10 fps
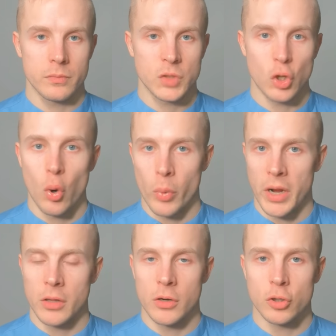So
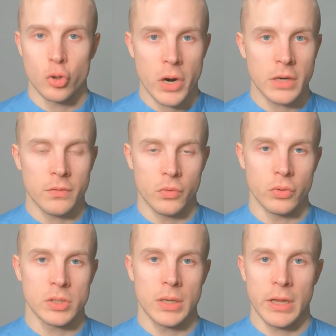regular dried
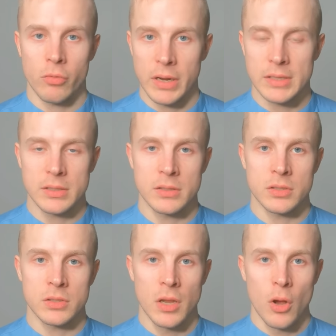fruit like
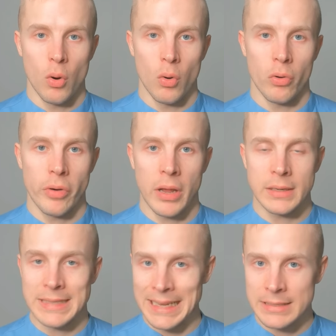raisins or uh,
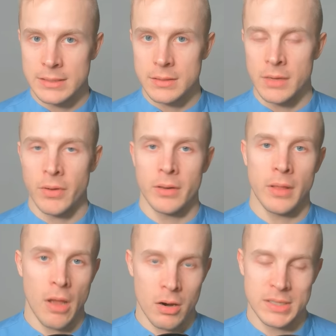dates even,
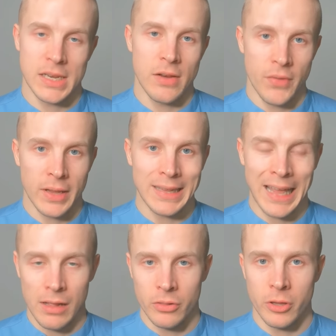they are significantly
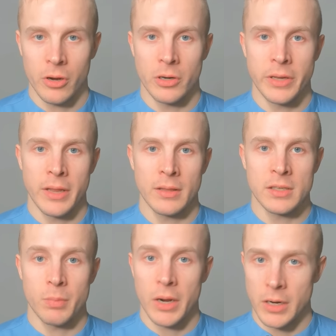healthier than
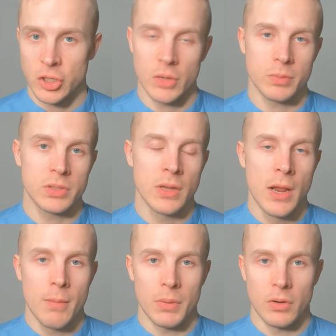these banana chips,
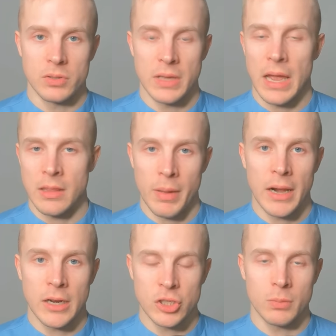because yeah, the
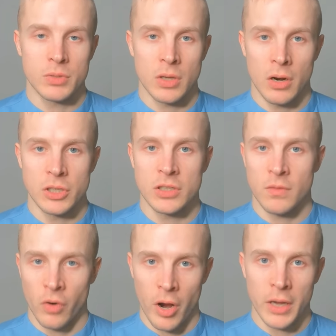banana chips are just
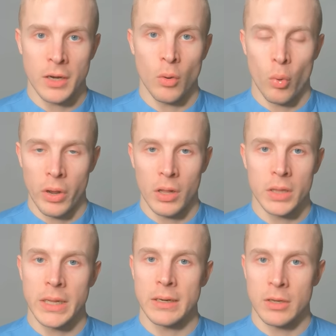fried in the
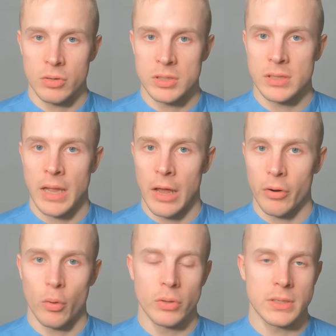oil that increases the
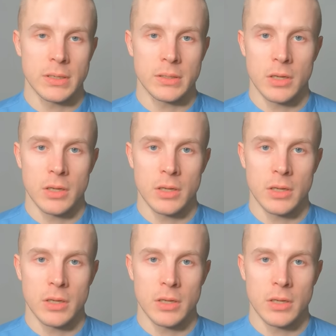calorie content a